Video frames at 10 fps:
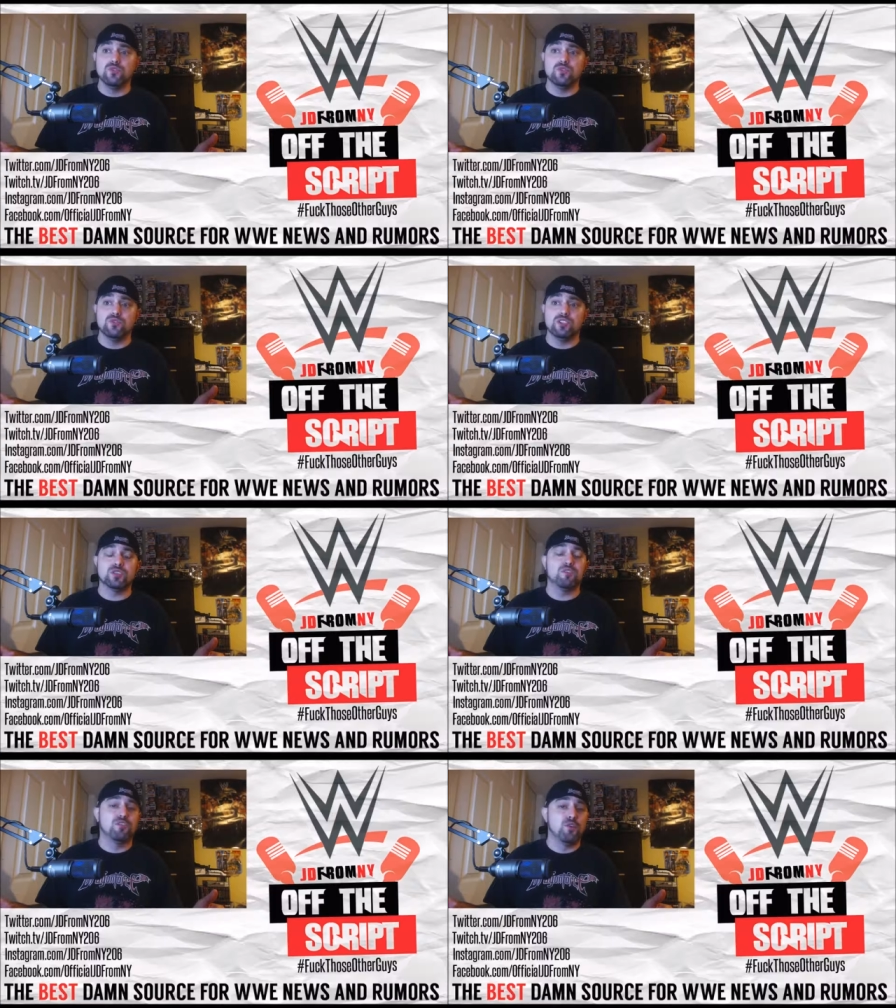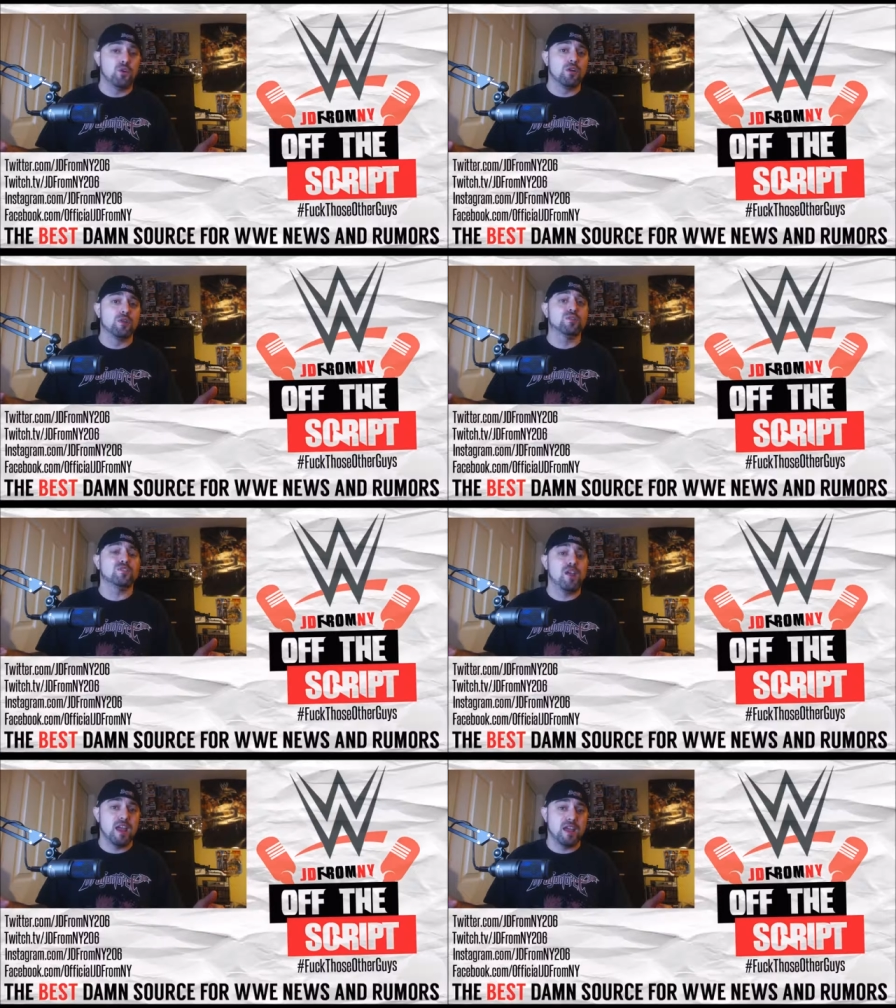news for the
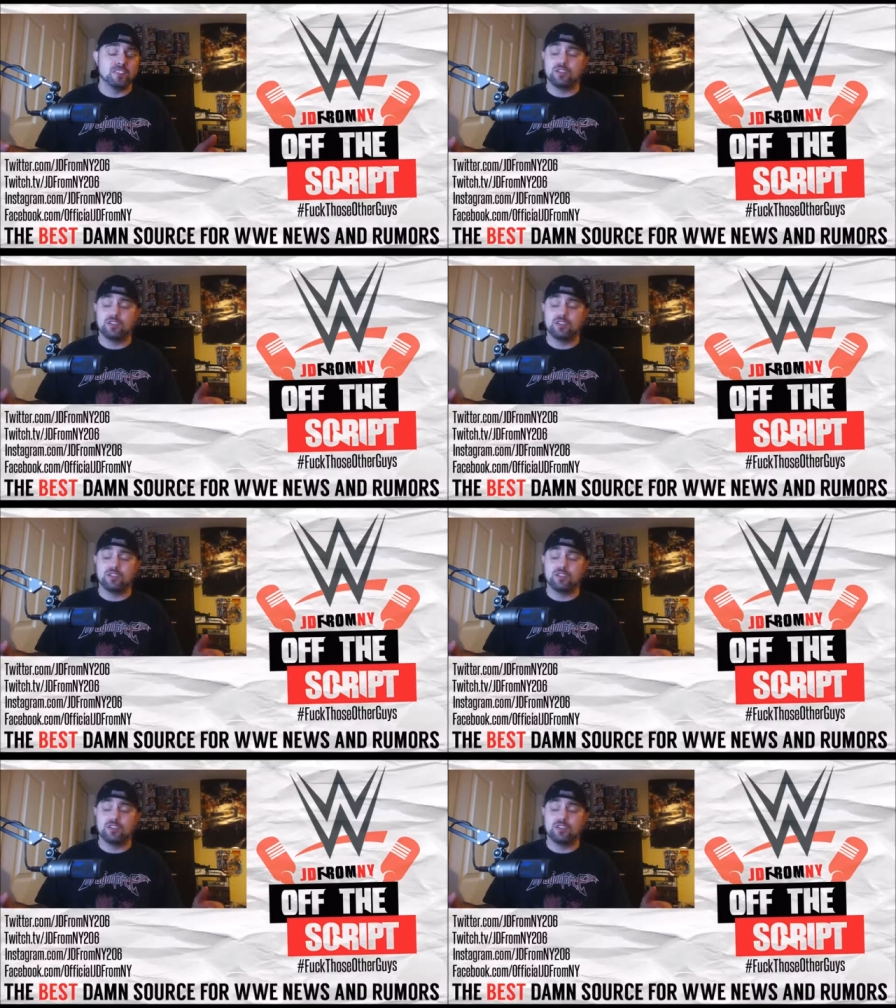fans.